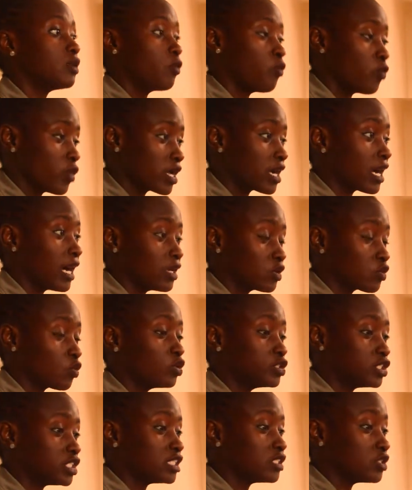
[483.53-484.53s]
we can
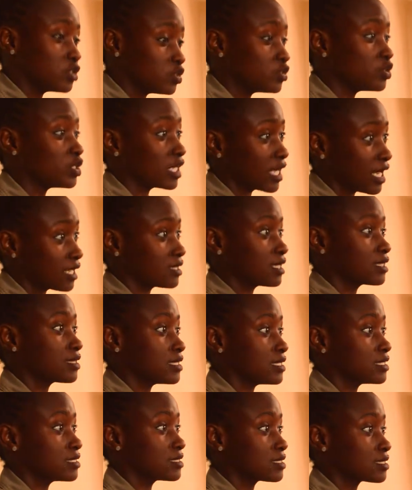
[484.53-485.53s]
continue doing other
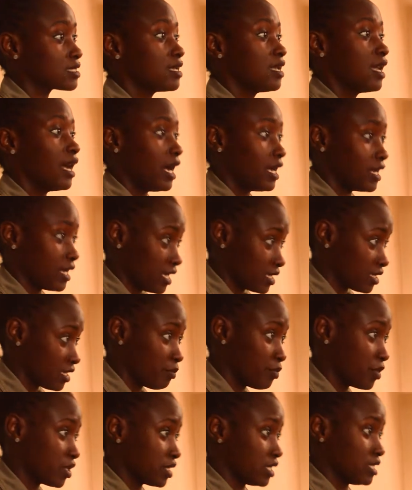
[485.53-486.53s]
things and other
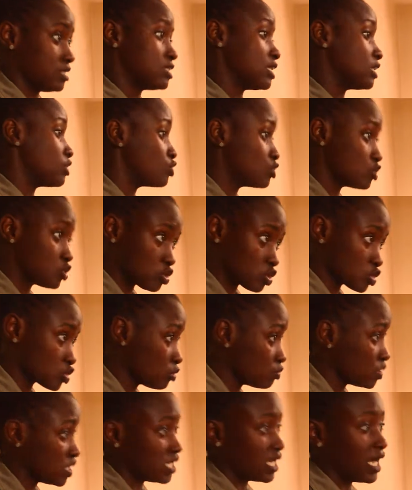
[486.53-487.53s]
measures and use social
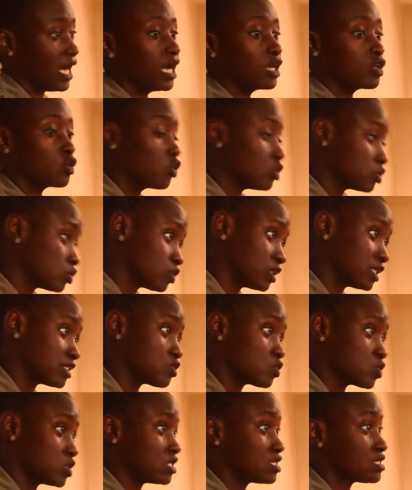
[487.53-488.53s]
media and go to the
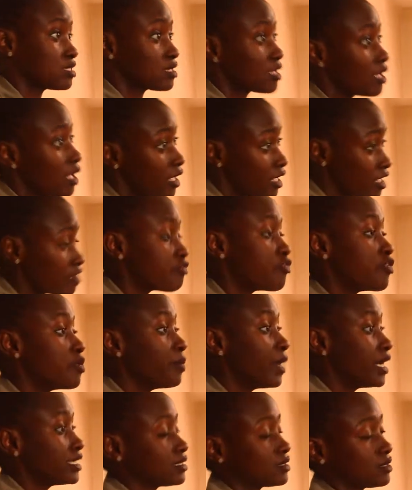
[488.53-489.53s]
streets if we
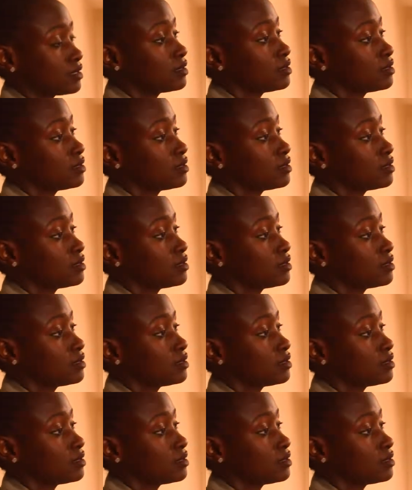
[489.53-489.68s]
must,